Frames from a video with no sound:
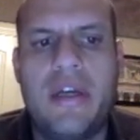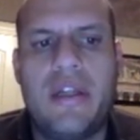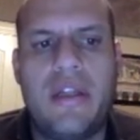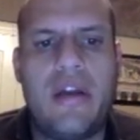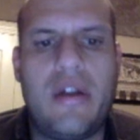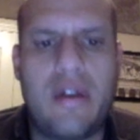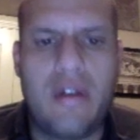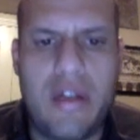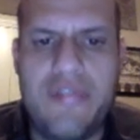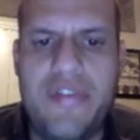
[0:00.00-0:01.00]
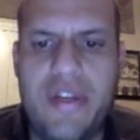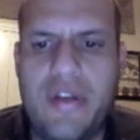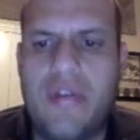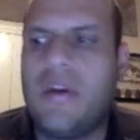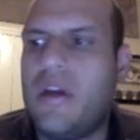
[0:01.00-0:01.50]
Then on another
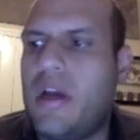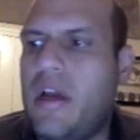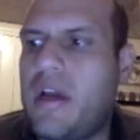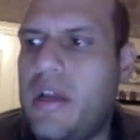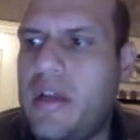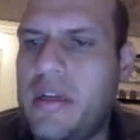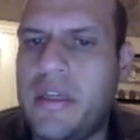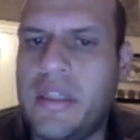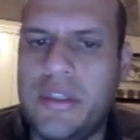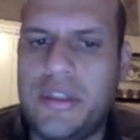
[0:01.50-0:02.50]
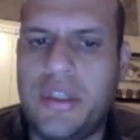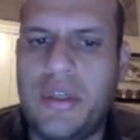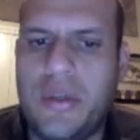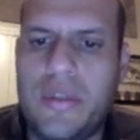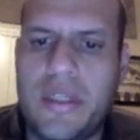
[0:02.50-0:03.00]
video, I'm gonna
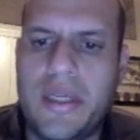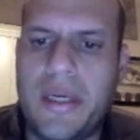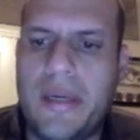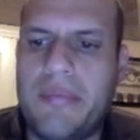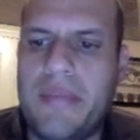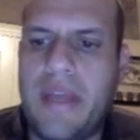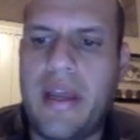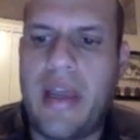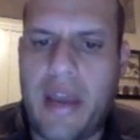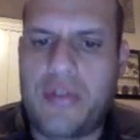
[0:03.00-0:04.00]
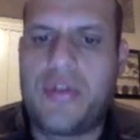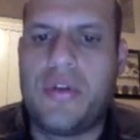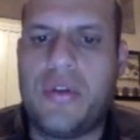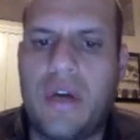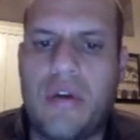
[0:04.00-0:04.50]
show the
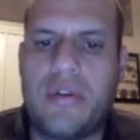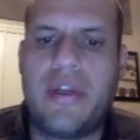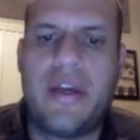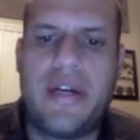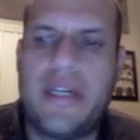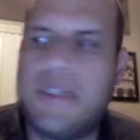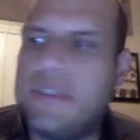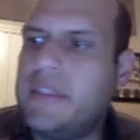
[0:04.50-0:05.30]
actual Altera